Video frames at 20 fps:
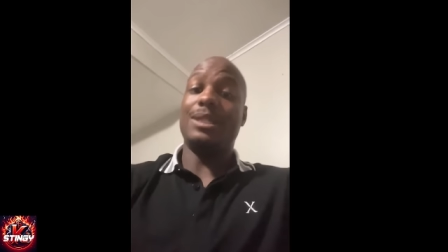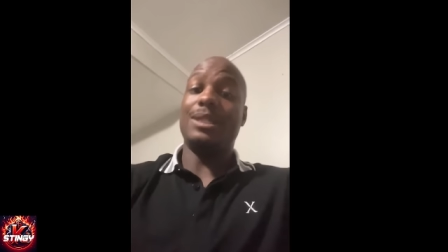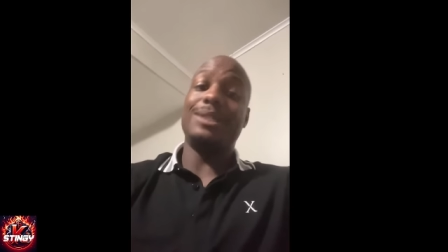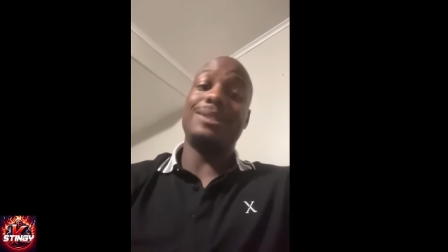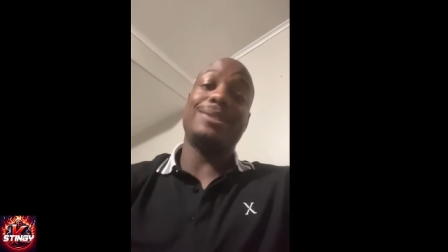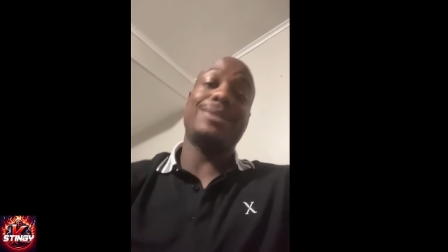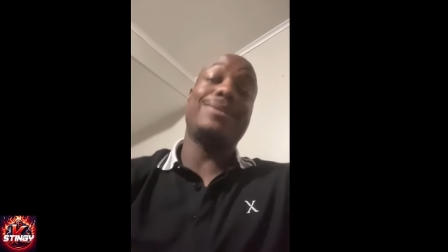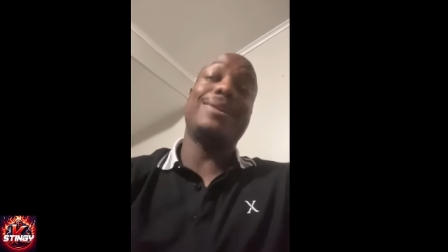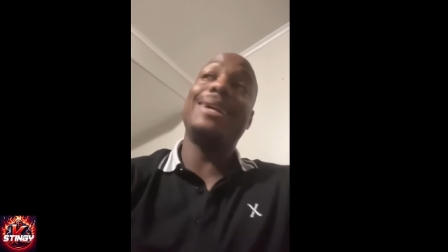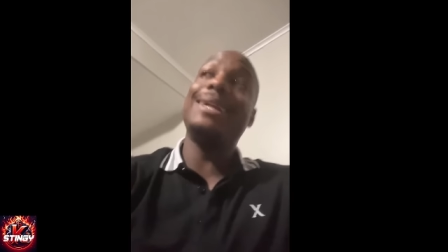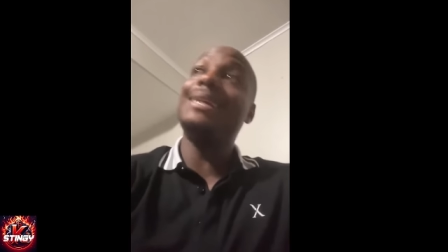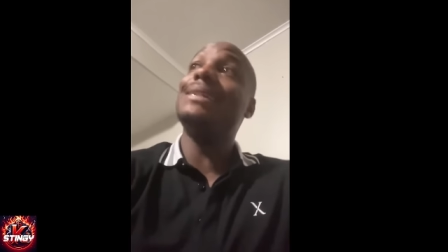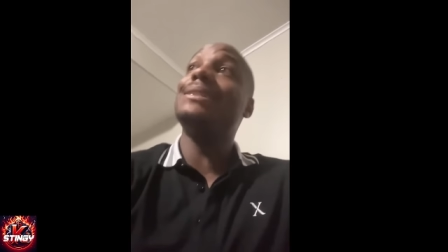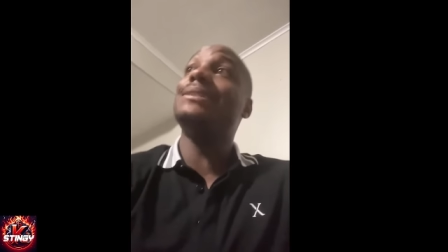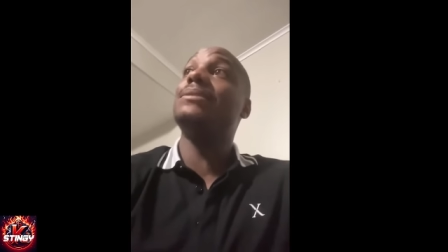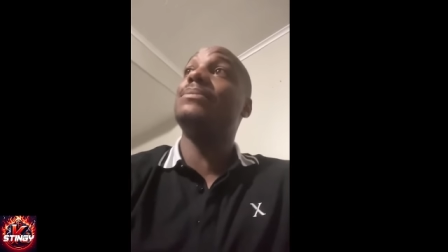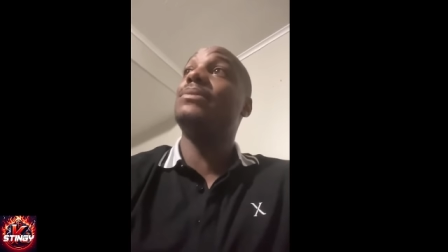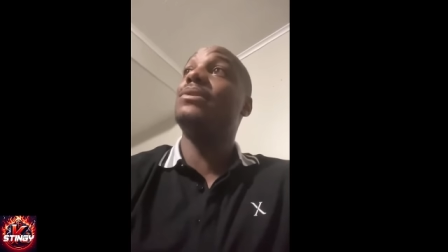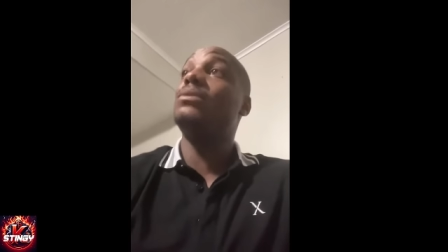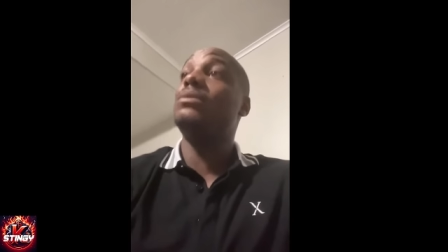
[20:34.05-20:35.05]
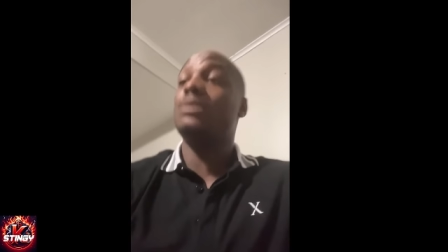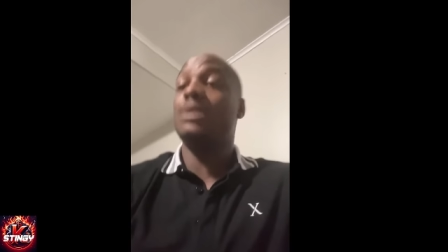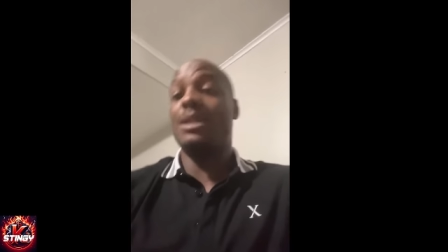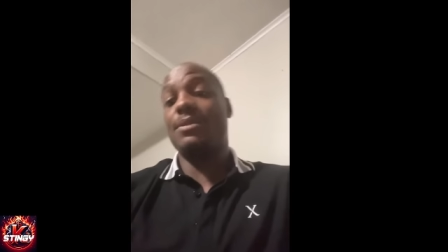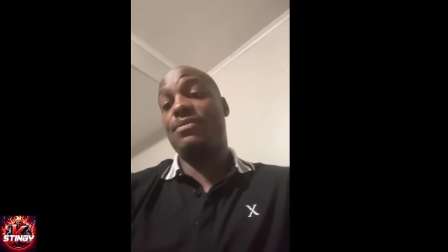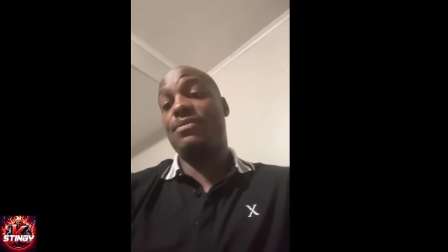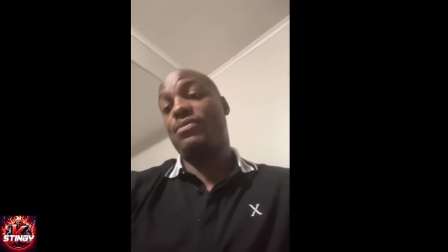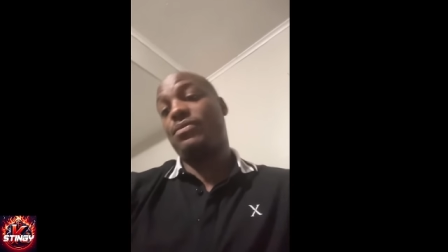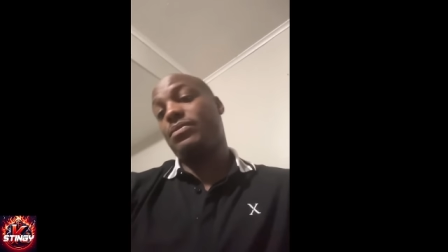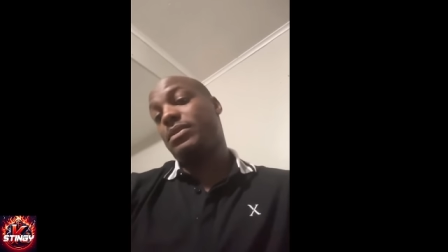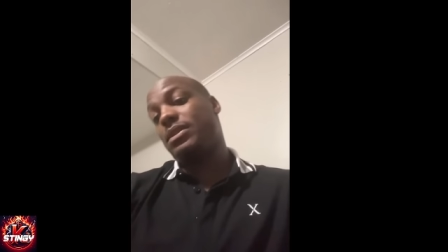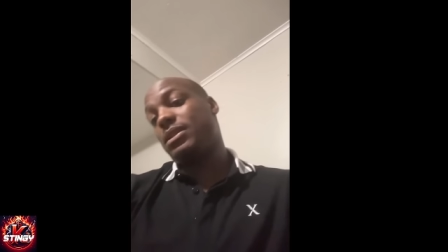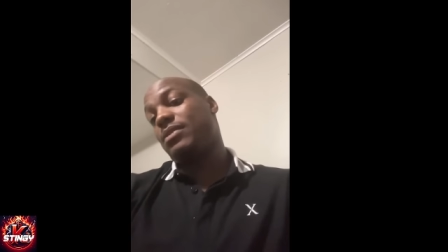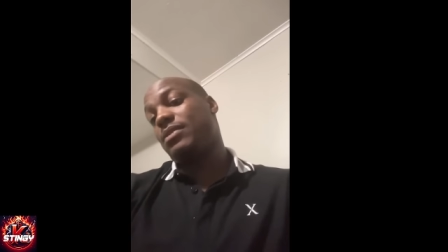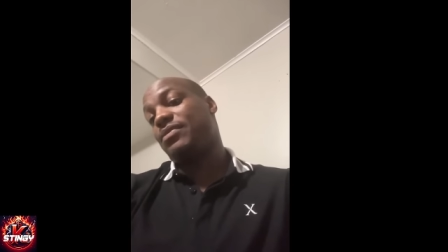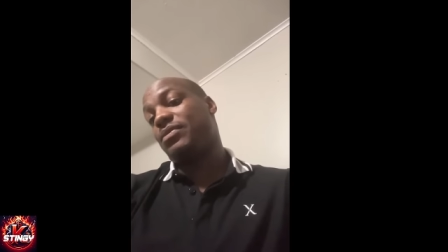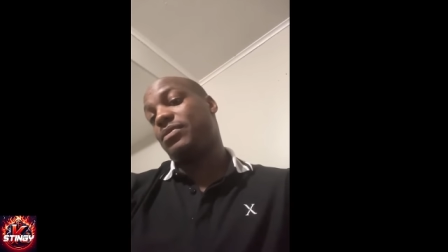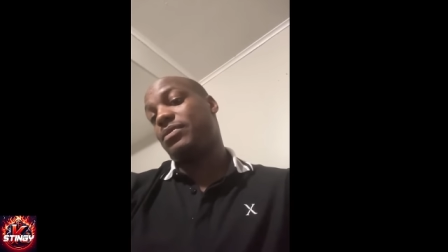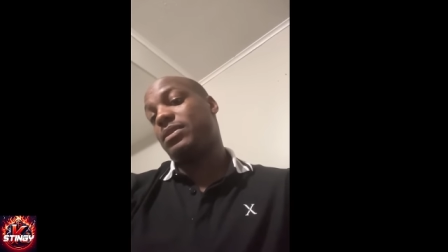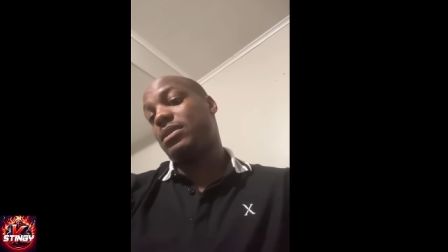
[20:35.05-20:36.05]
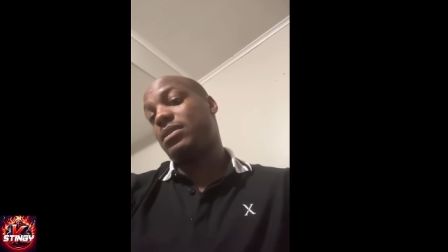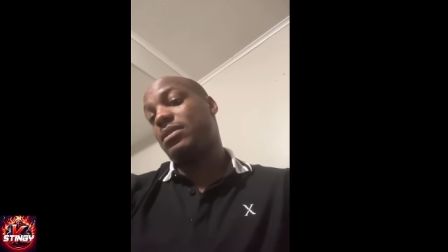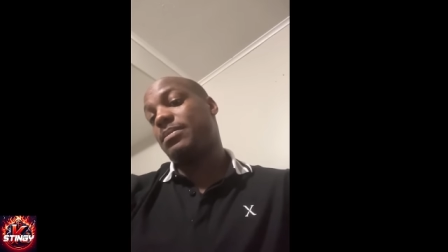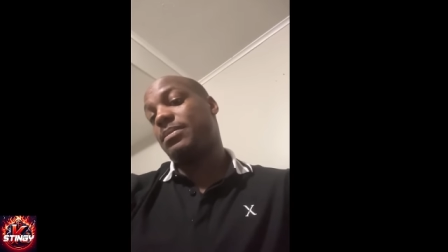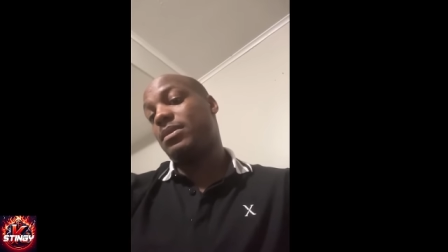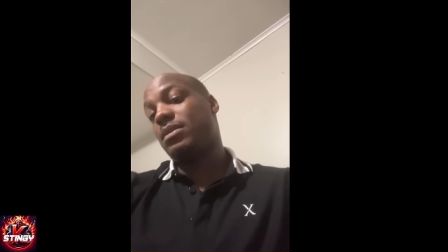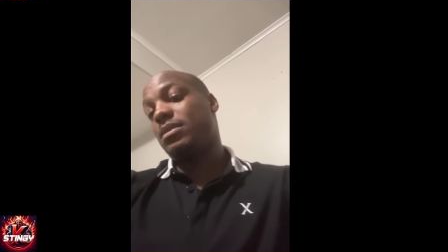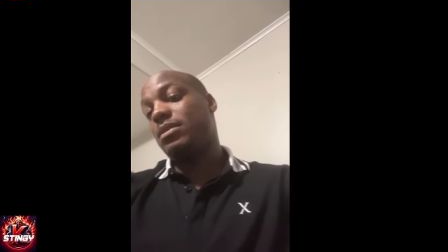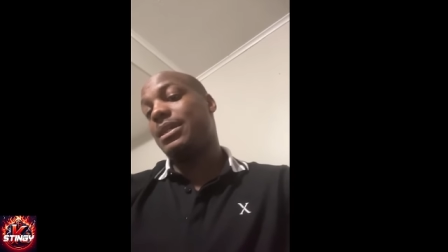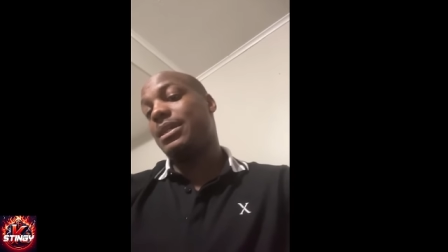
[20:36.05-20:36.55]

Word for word: It's crazy, bro. Like, for real, for real, bro.